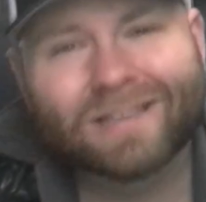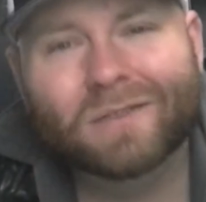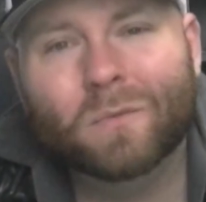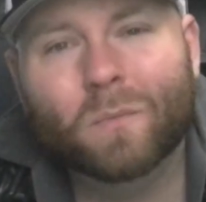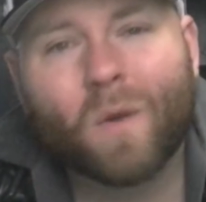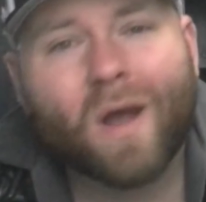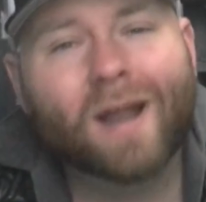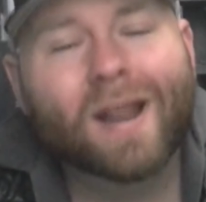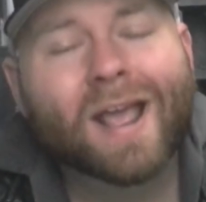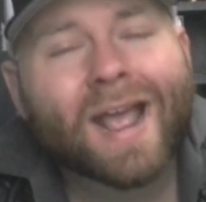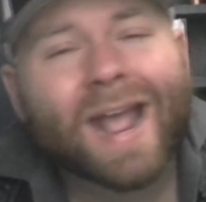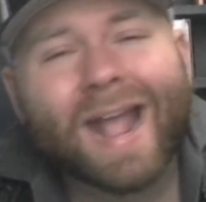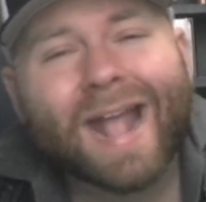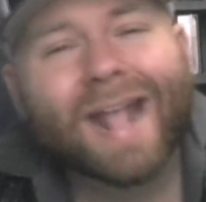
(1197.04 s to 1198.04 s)
you want
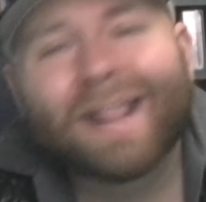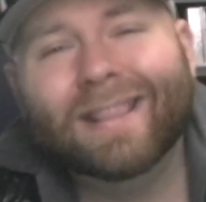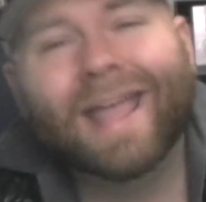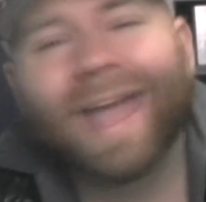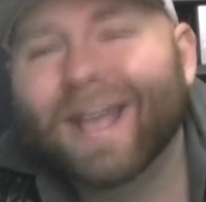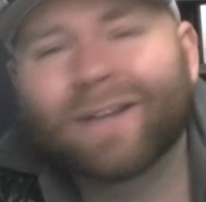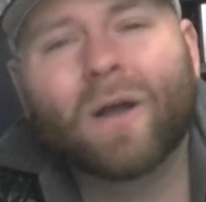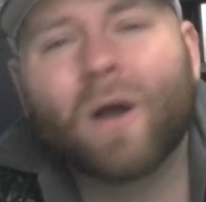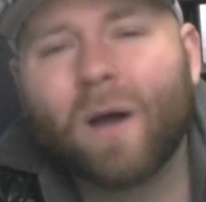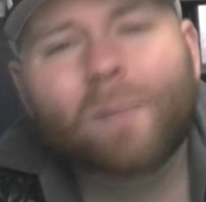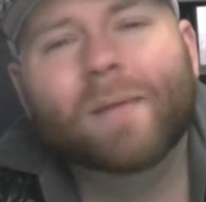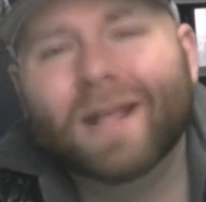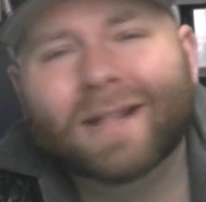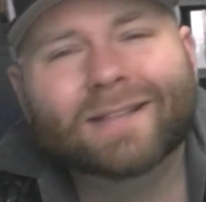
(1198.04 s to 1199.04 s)
in that
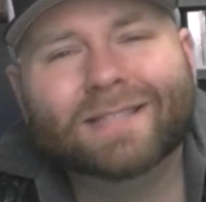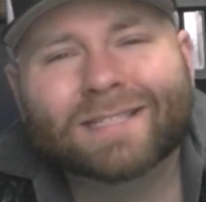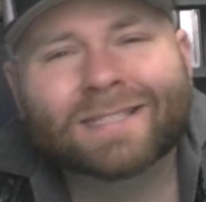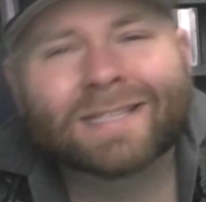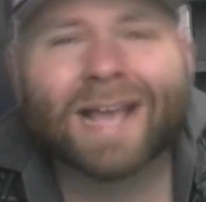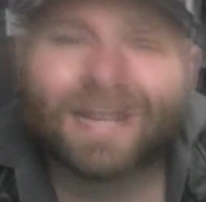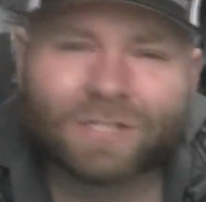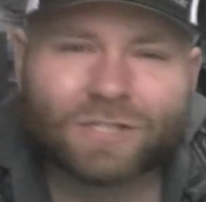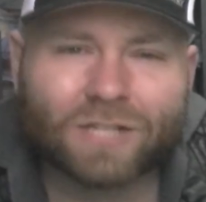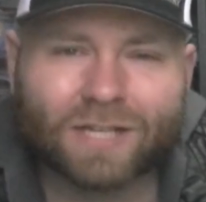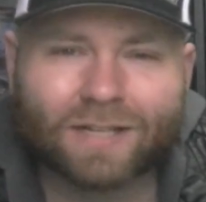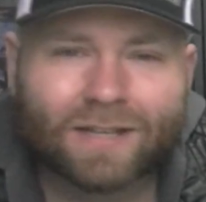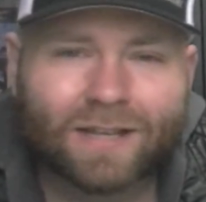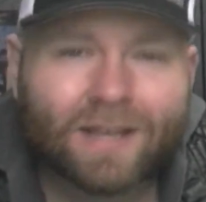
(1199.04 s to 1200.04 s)
comment section.
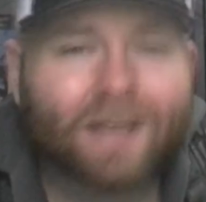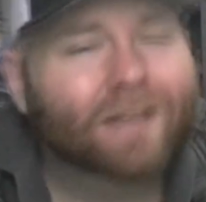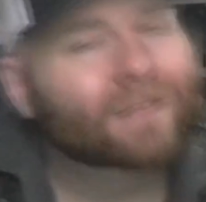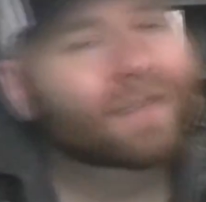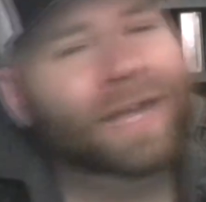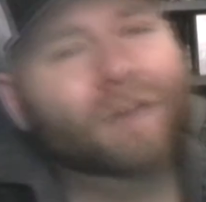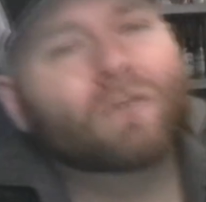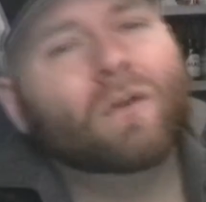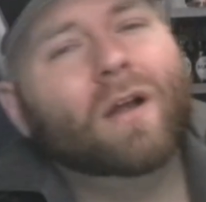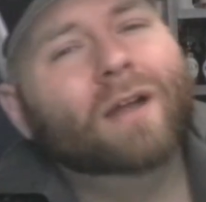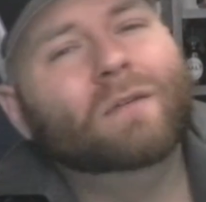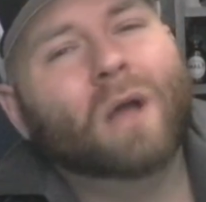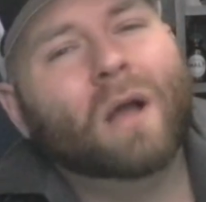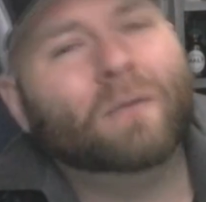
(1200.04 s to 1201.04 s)
Later on,
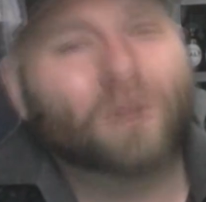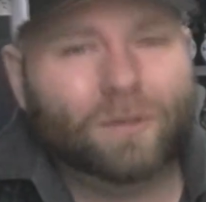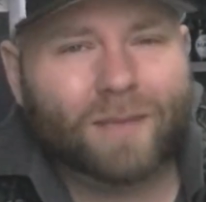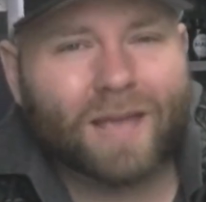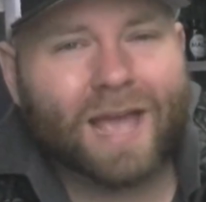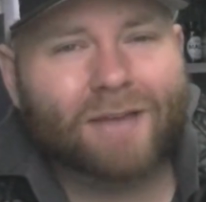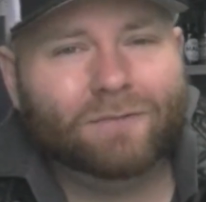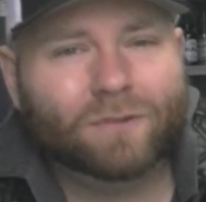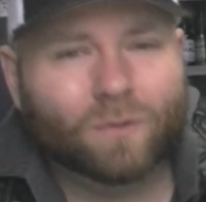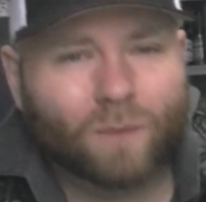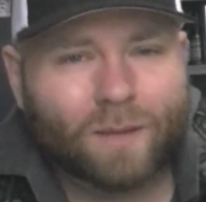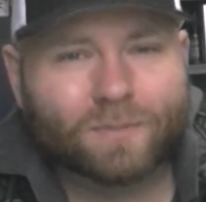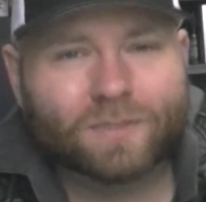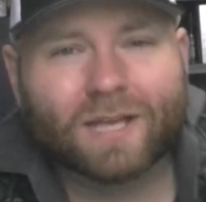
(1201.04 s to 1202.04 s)
I'm going to be having a
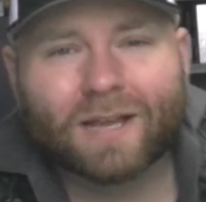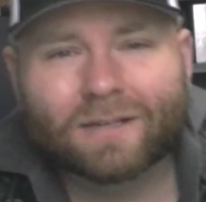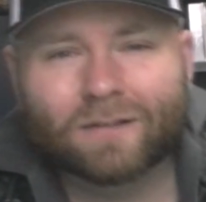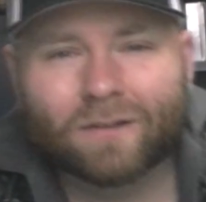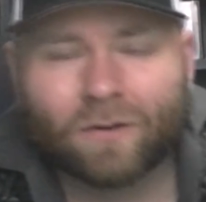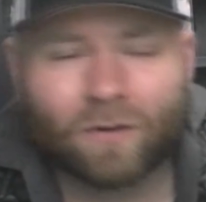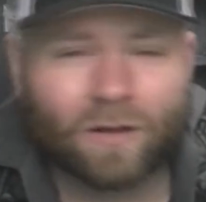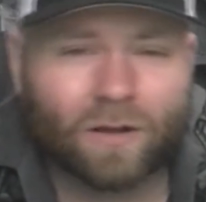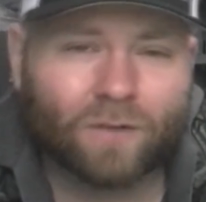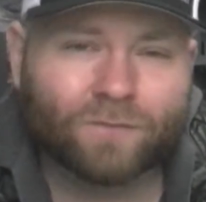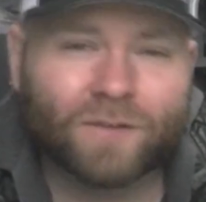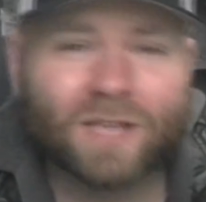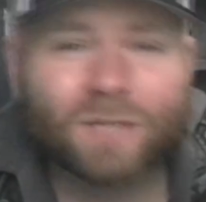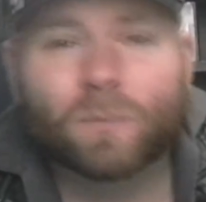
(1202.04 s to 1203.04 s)
website or a
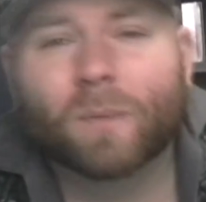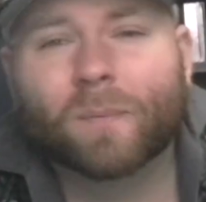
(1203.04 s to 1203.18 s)
Facebook